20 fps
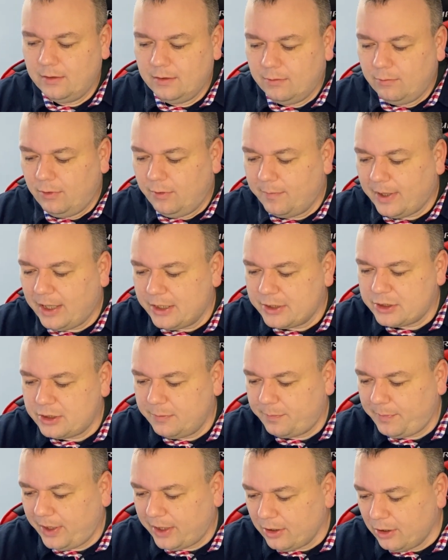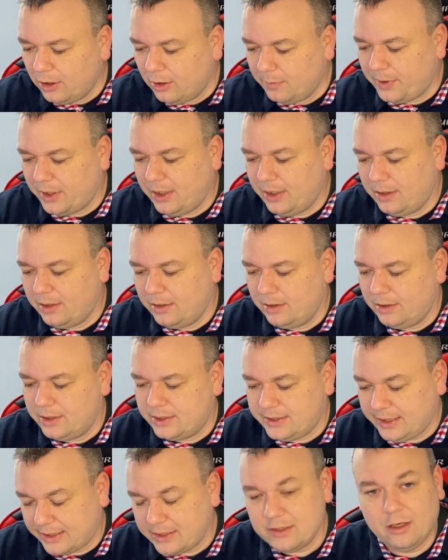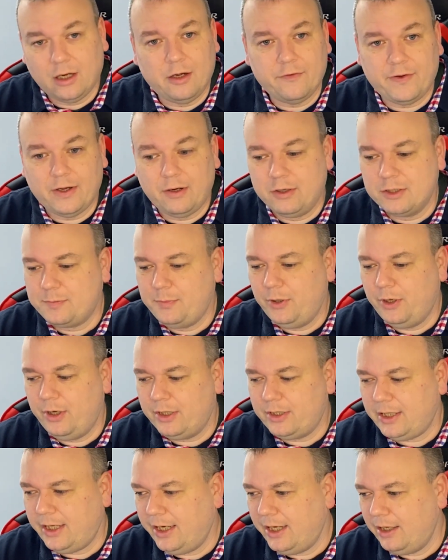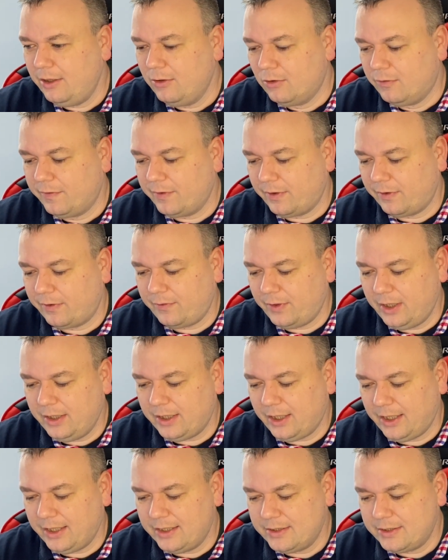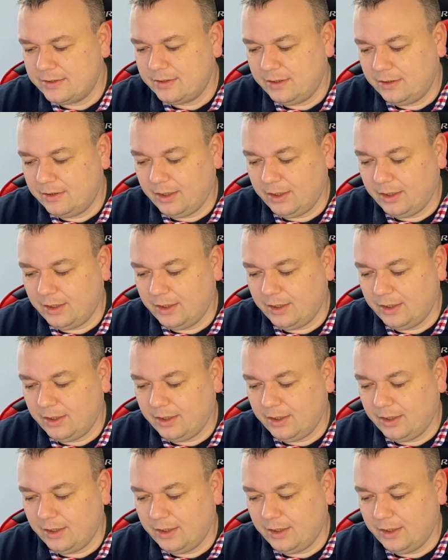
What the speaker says: we've managed to pick up 6.5 hours per day over the 3 days,